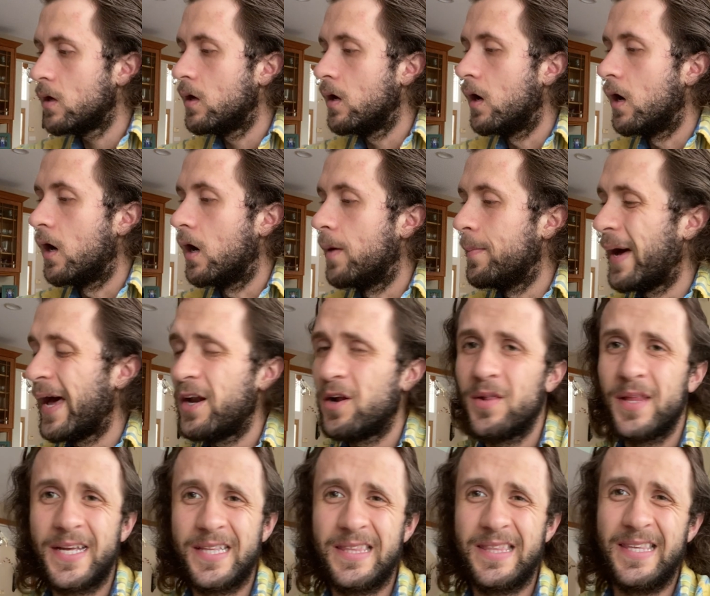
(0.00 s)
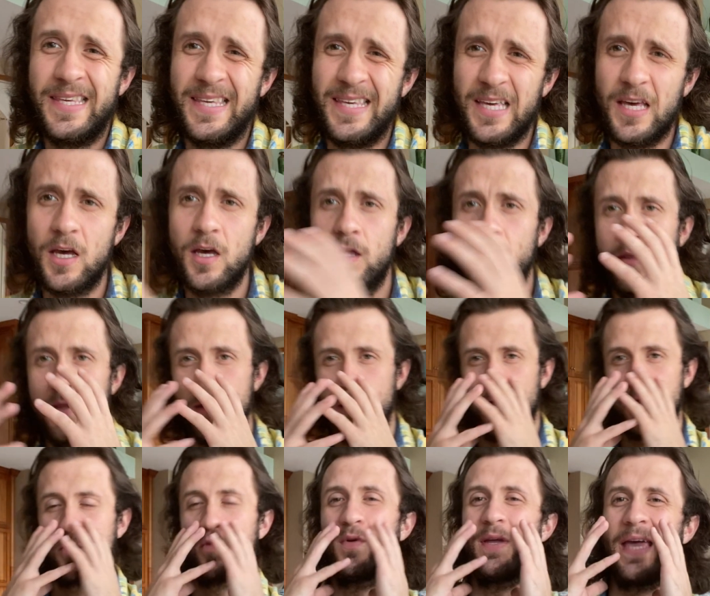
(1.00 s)
I don't like the
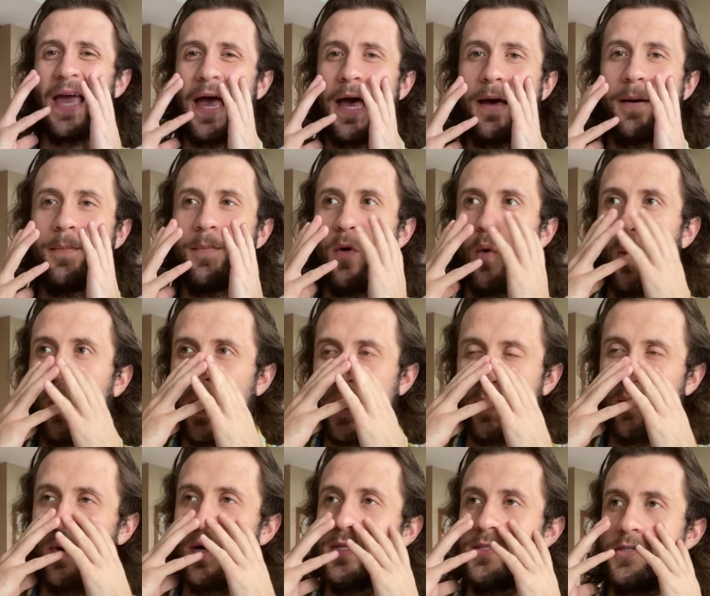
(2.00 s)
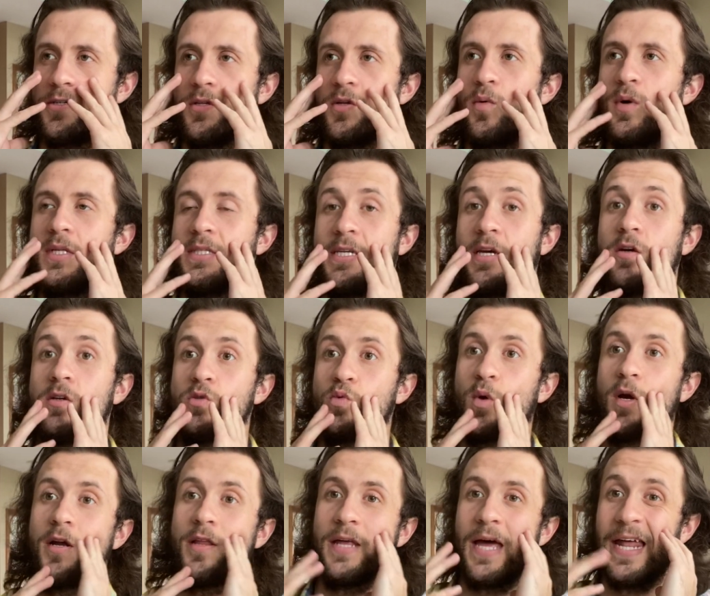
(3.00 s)
3M white ones are the ones I always
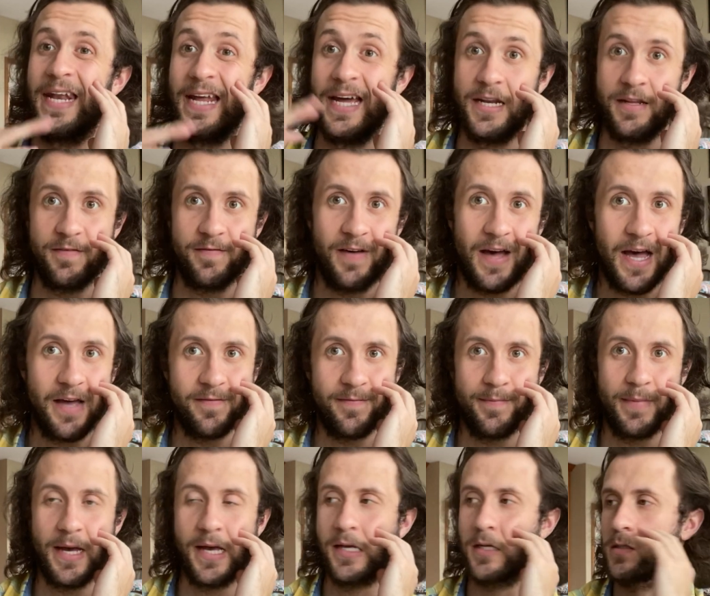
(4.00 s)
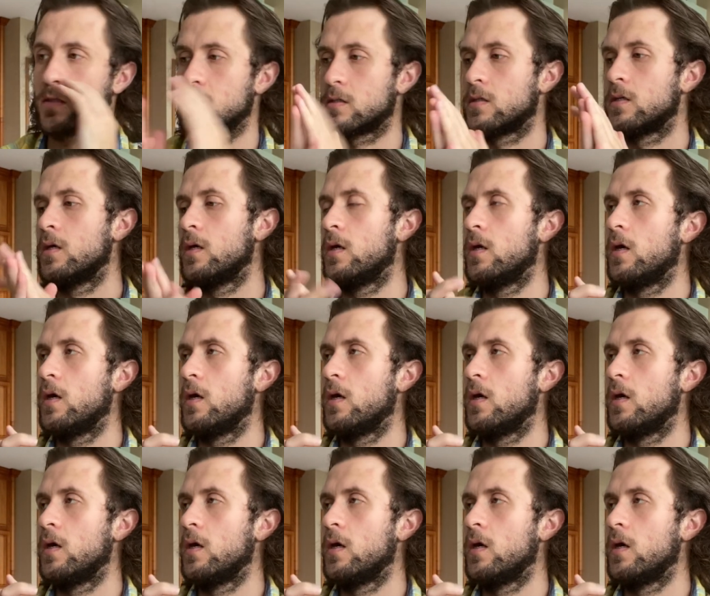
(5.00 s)
wear, the N95 masks.